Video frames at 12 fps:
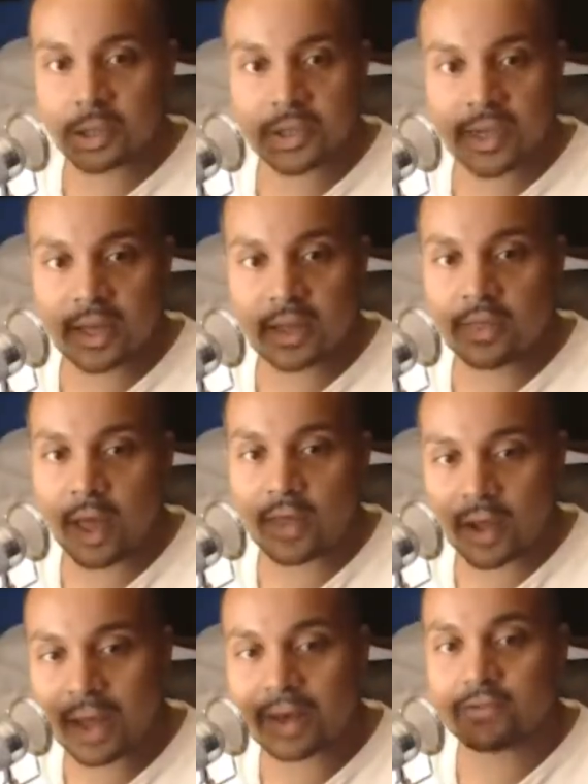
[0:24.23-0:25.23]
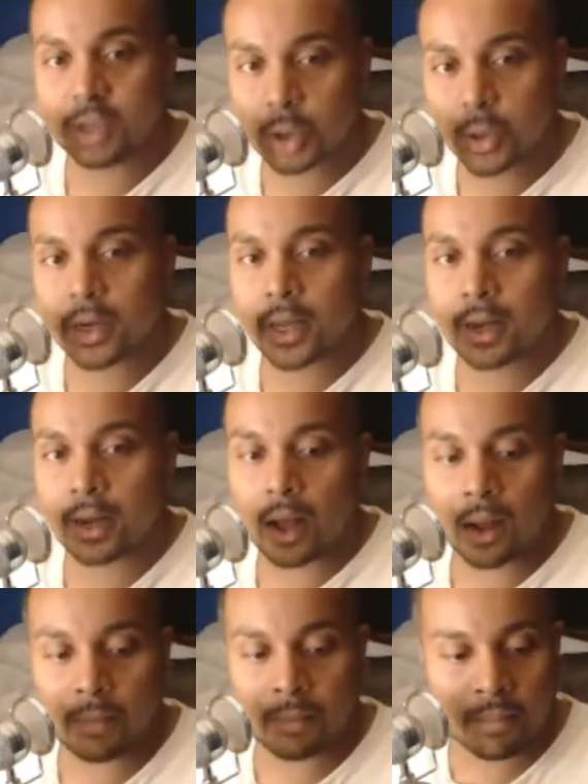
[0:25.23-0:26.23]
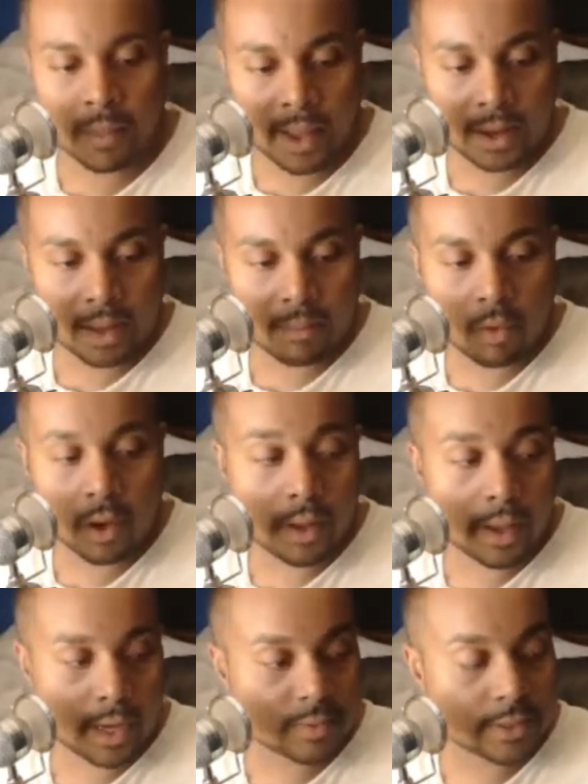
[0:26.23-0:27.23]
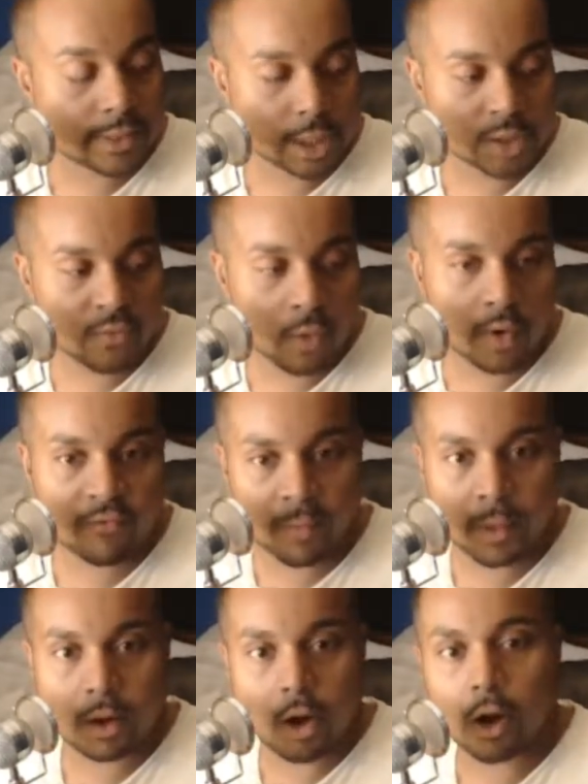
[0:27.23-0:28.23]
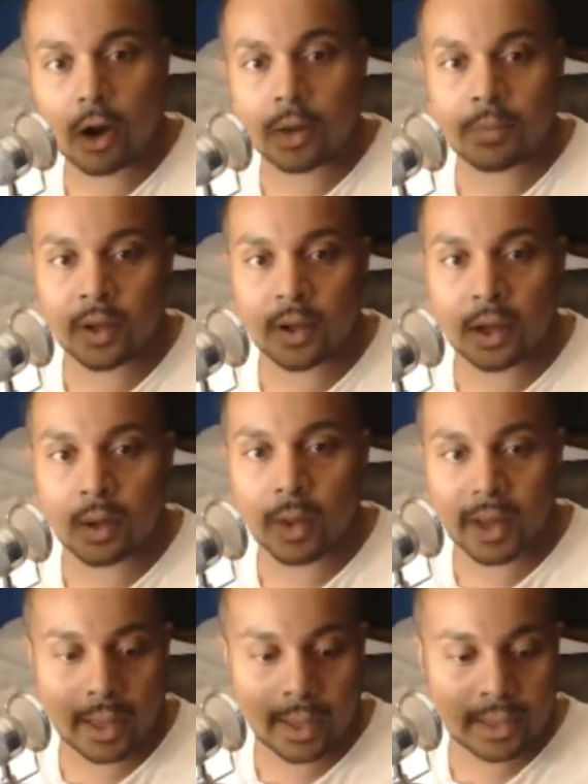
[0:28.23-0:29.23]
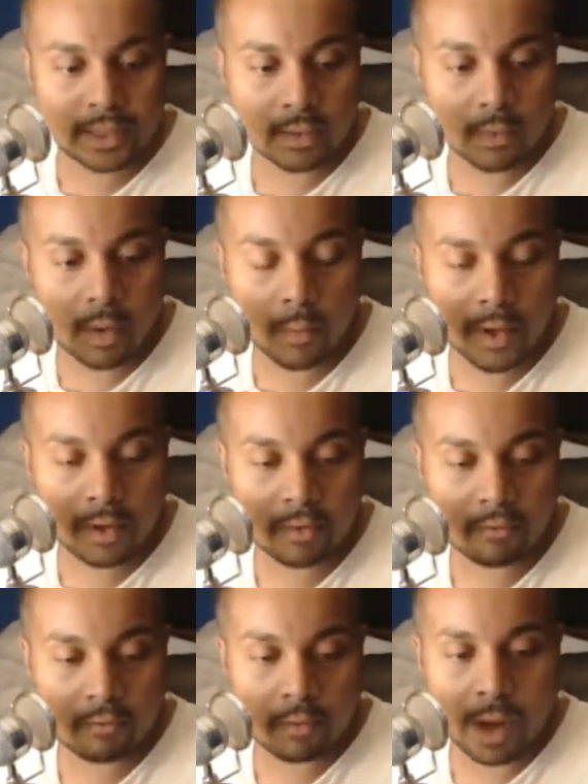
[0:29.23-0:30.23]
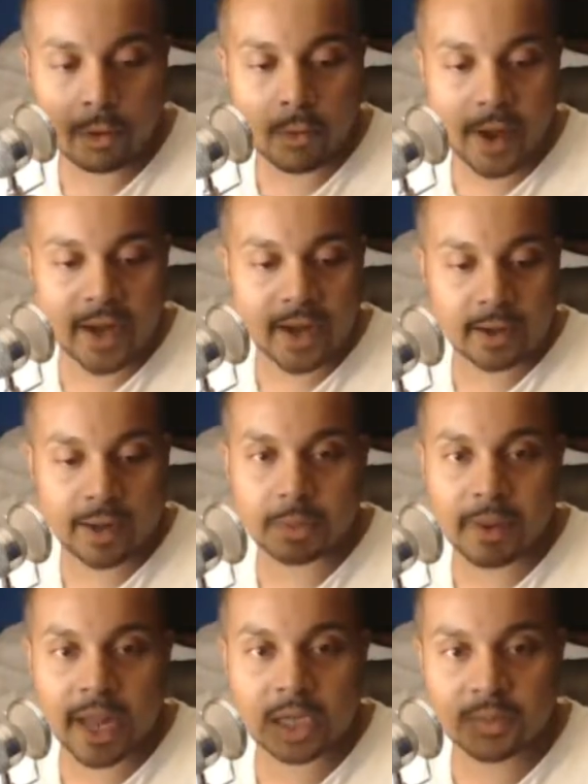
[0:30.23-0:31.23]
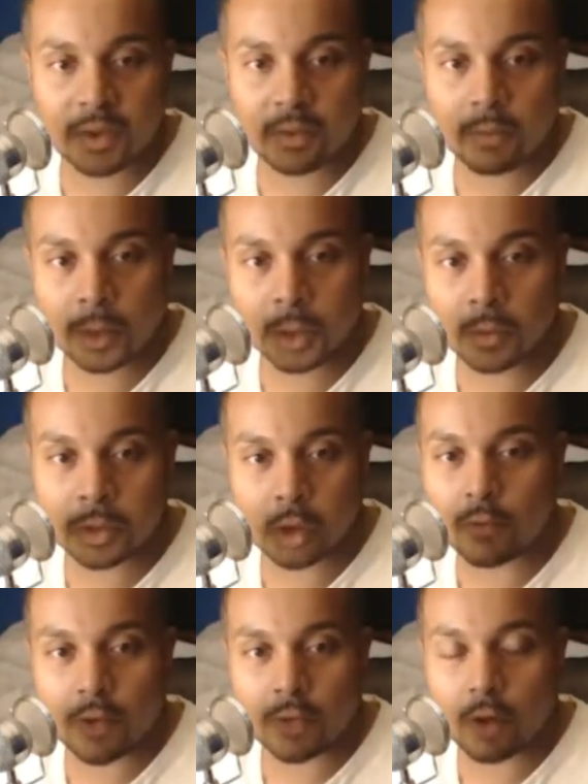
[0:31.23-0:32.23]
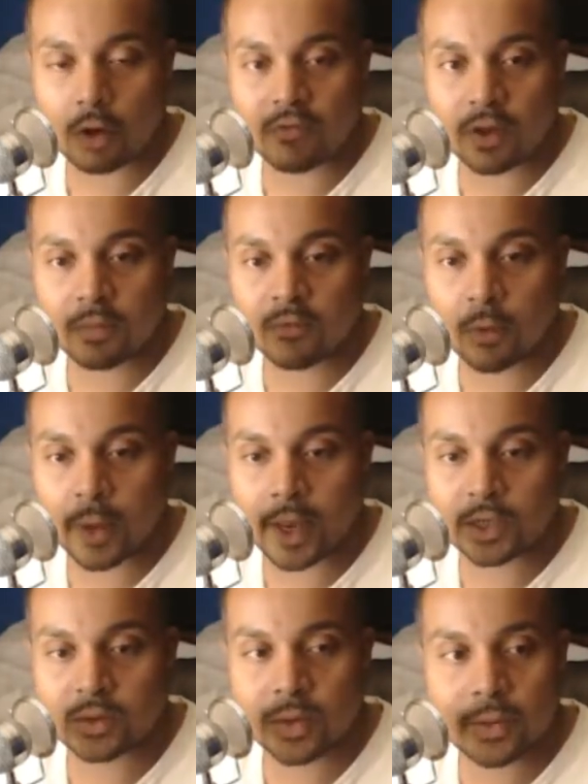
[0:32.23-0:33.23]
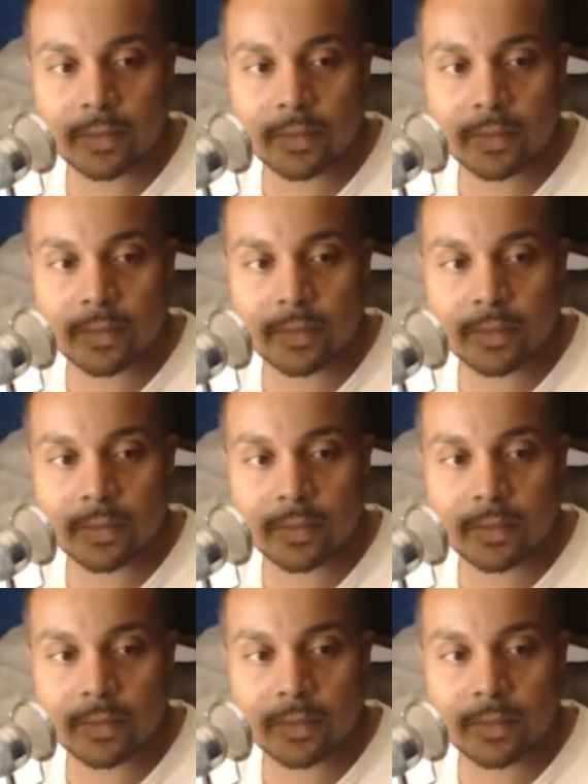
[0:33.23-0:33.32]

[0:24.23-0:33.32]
I kind of enjoyed it. I had a lot more expectations for it from the card, but we'll get into how we rated it in each match. But what's your overall thought of it before we get into it?